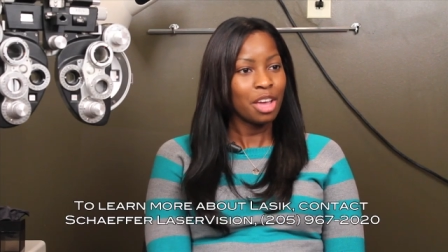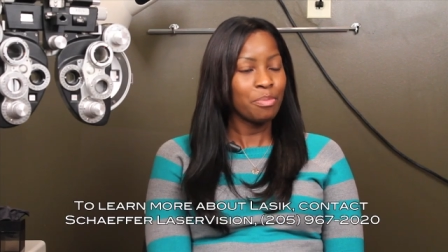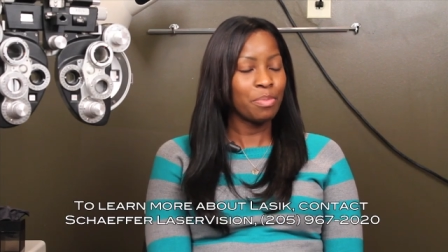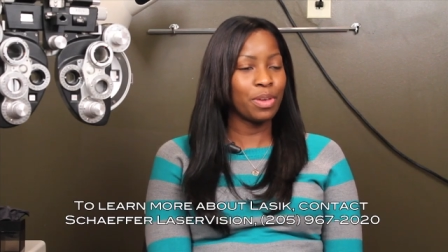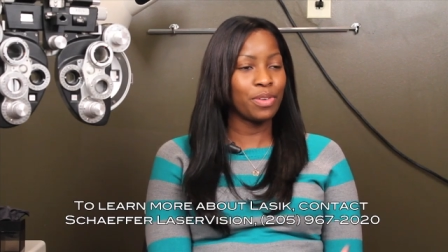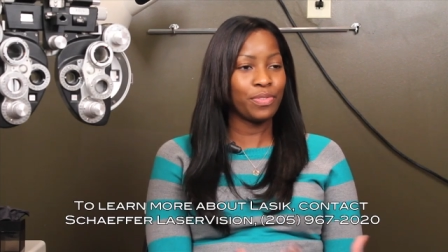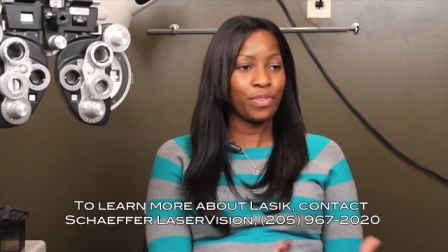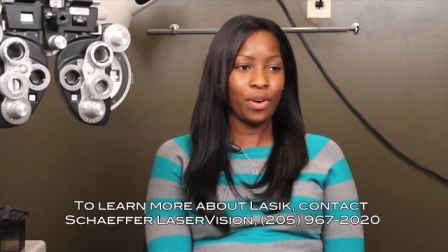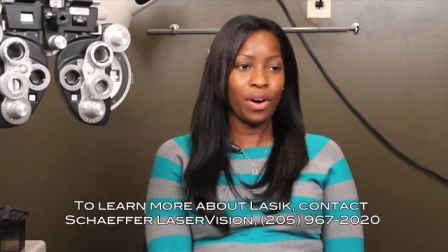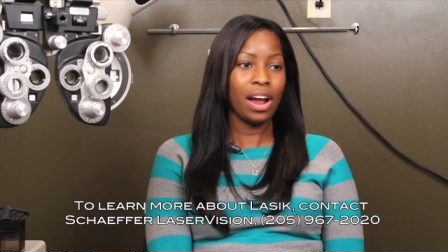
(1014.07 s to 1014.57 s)

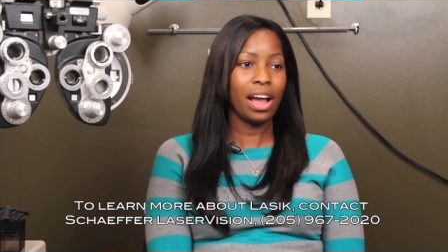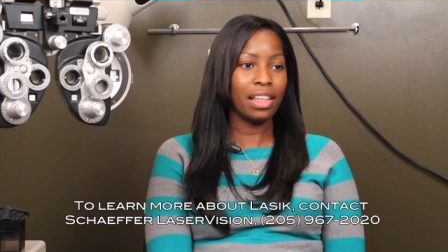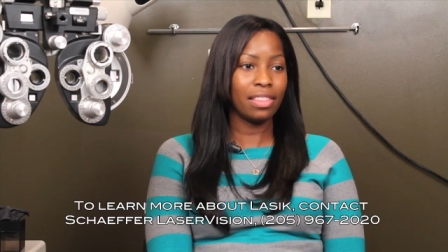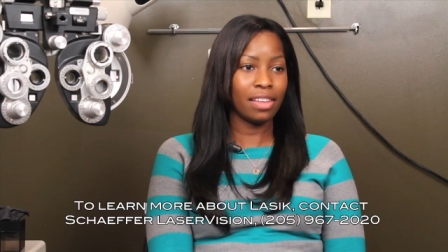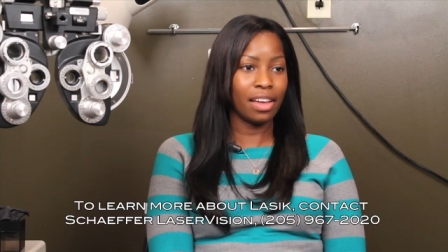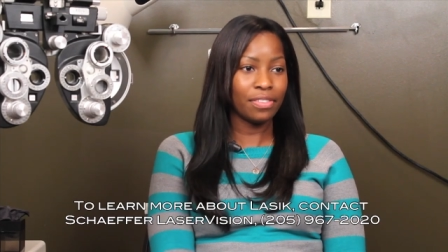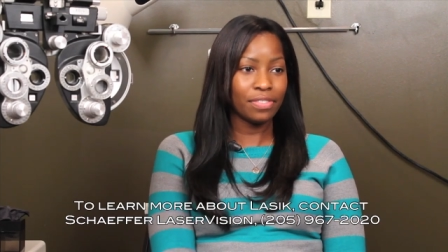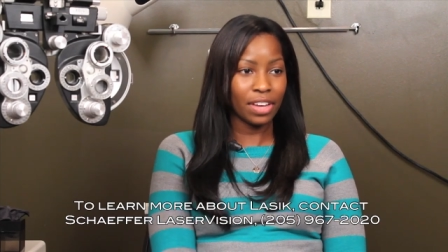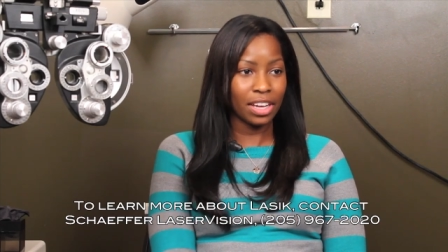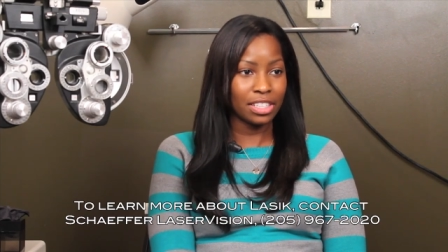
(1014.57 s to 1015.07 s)
Before I
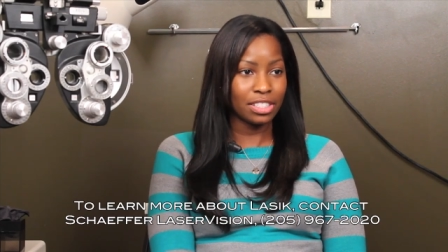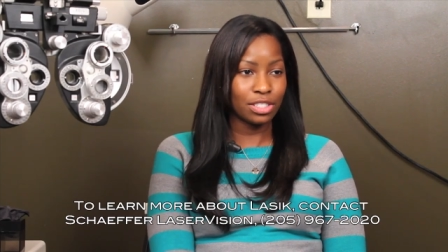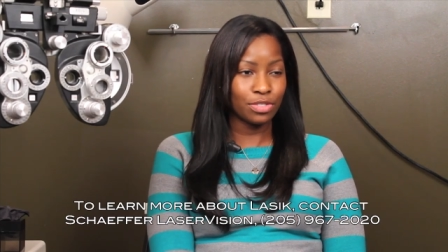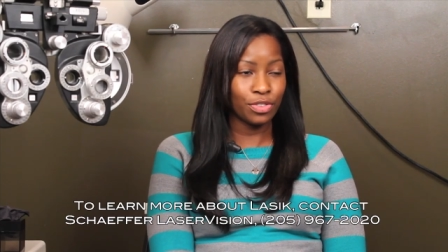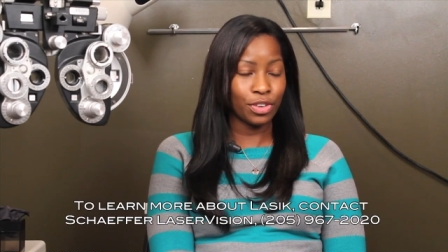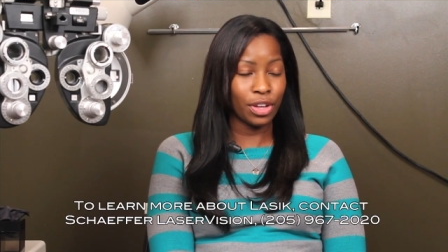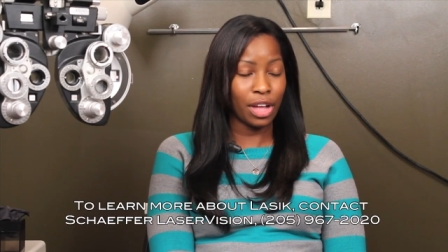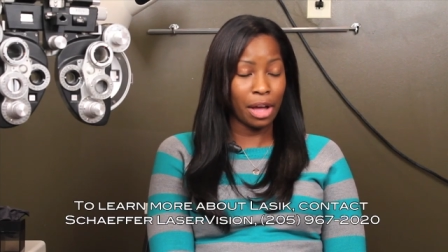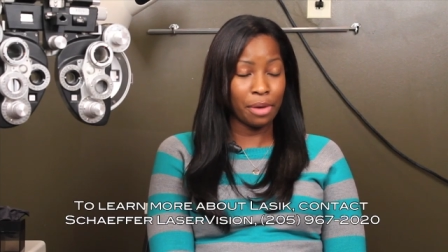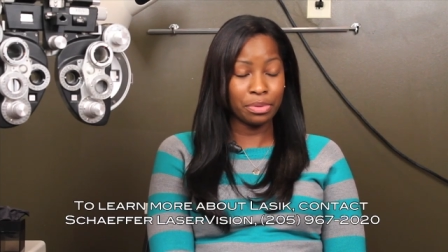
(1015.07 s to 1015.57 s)
left
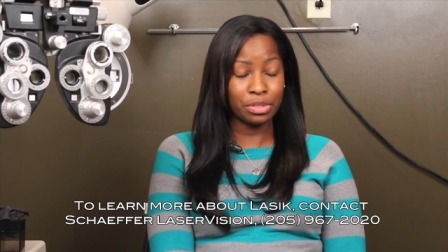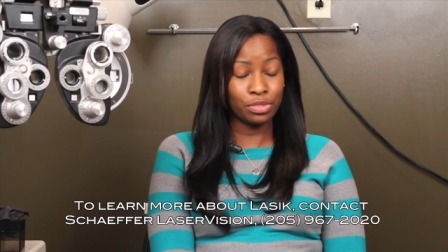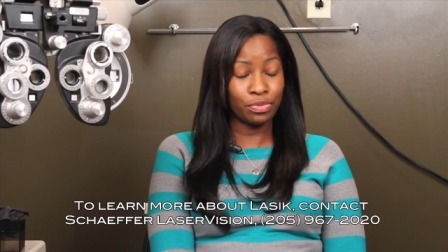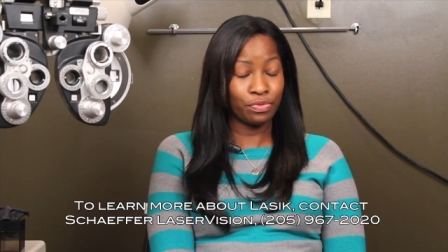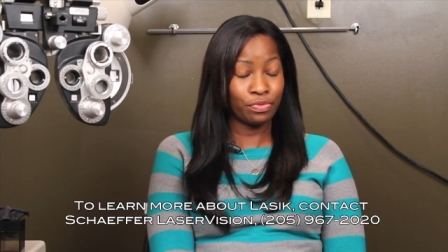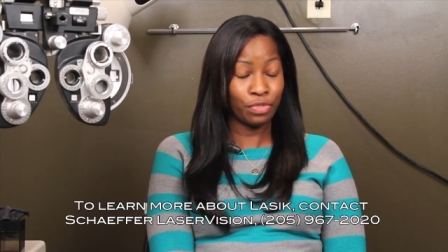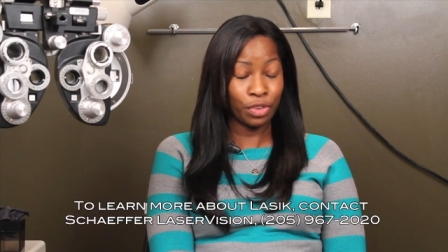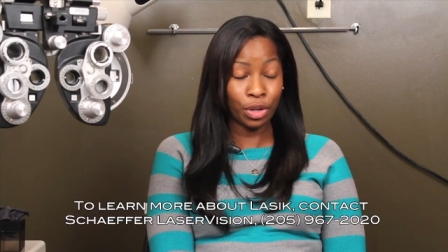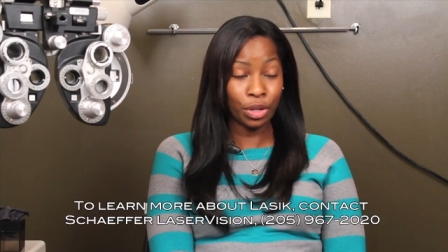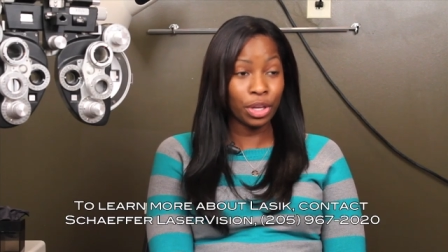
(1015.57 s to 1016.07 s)
Huntsville, I was
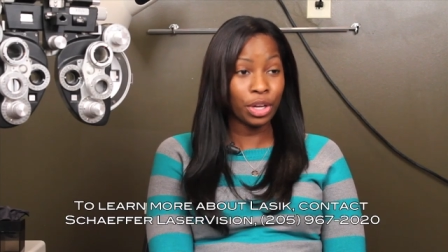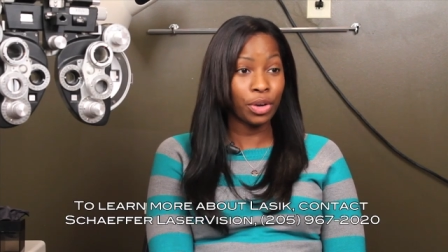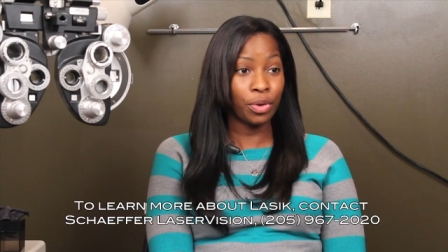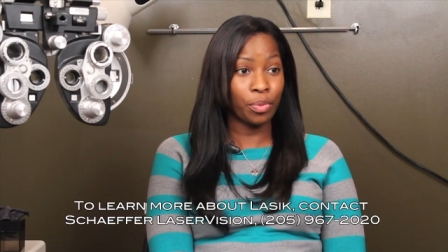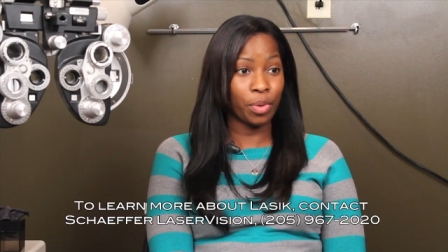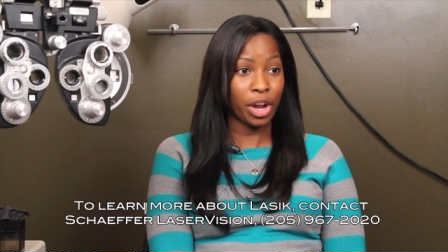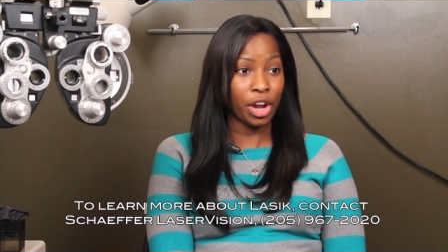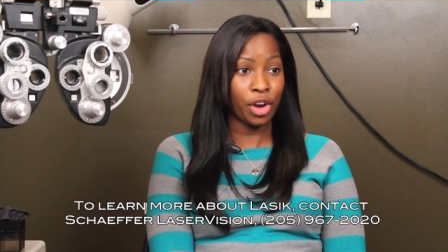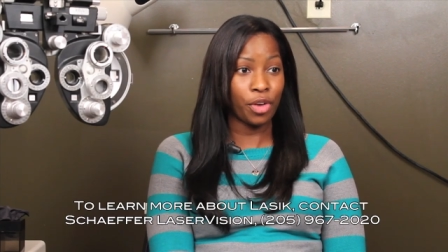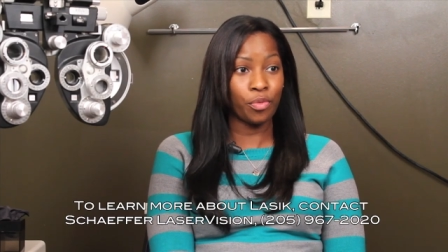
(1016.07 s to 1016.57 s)
fully
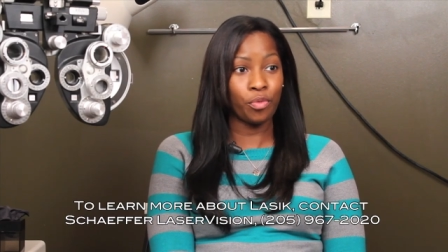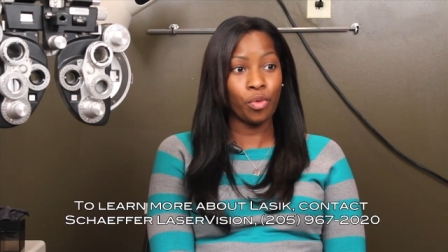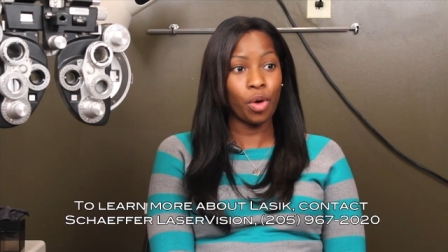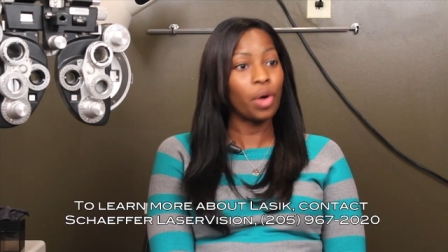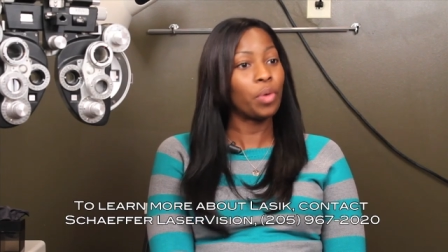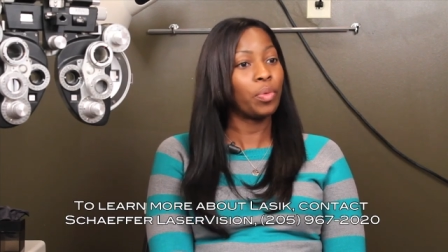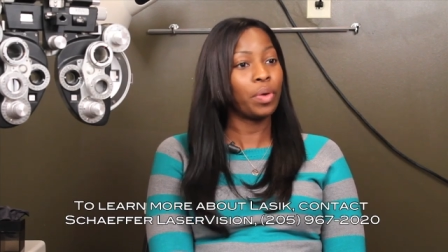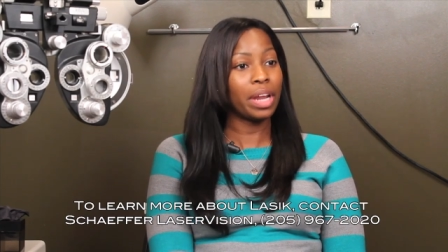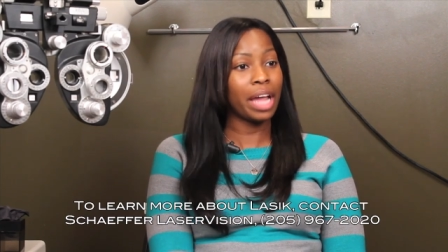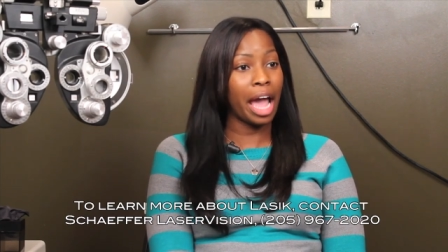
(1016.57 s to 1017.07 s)
aware of
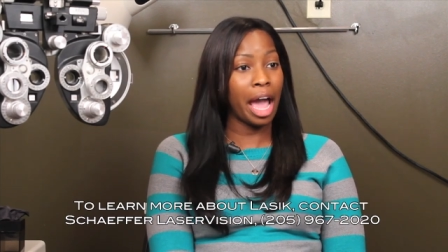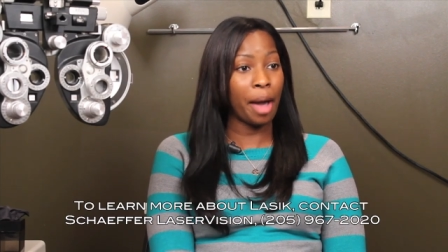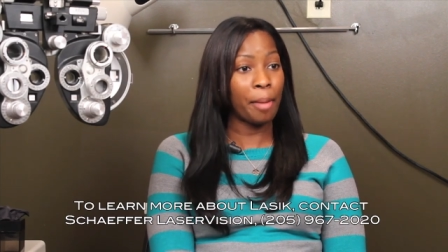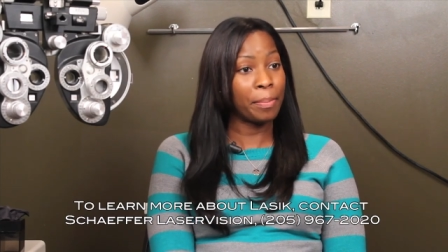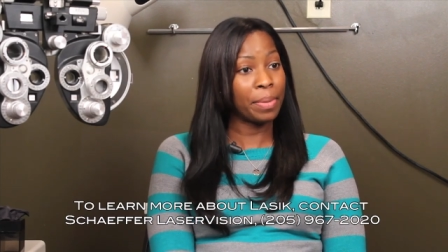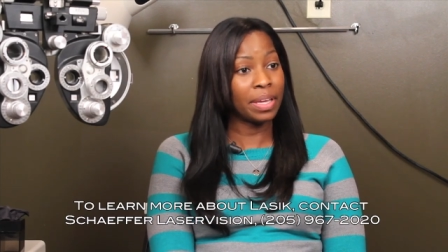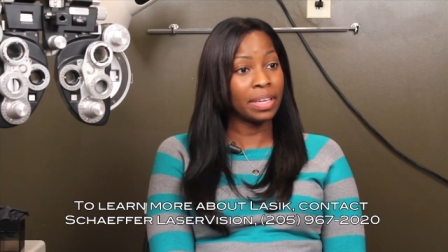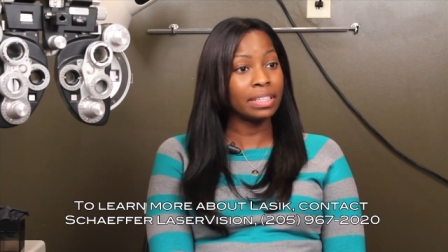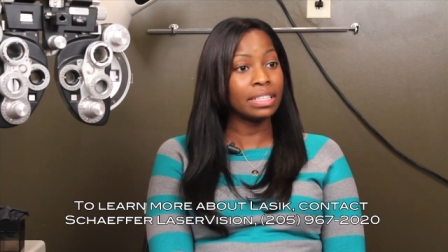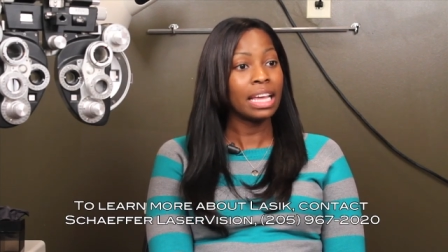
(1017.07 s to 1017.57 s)
what would
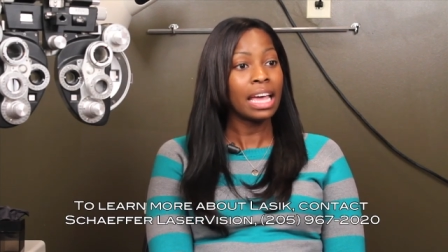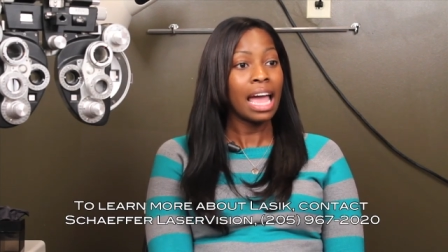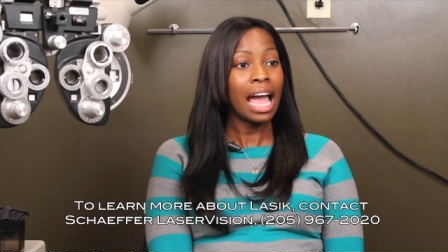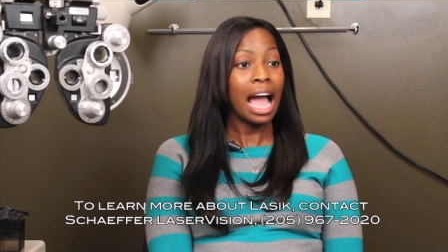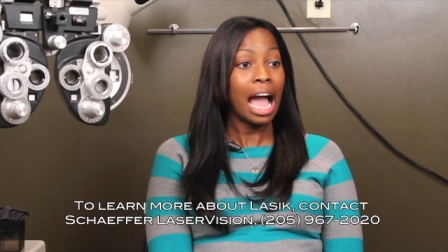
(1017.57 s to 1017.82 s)
happen,